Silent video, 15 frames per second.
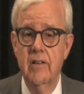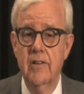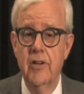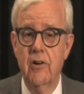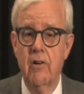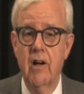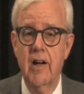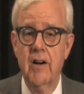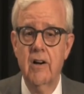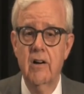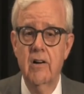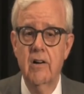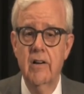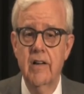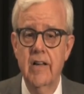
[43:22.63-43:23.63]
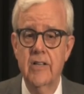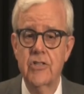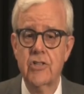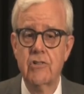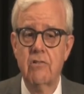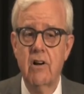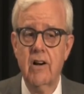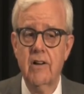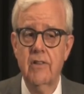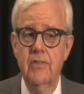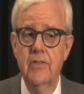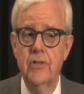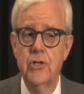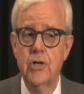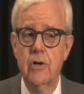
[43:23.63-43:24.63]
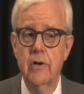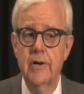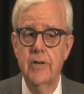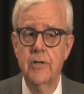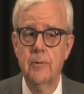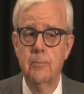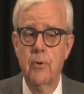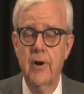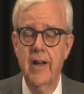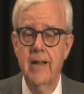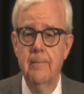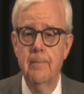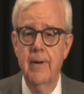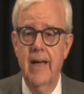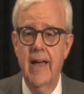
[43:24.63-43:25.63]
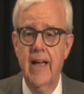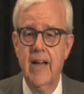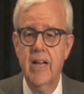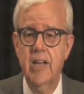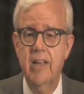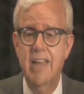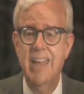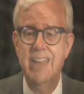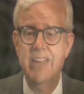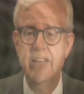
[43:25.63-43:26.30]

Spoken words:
Your Honor, instruct the jury to bring back a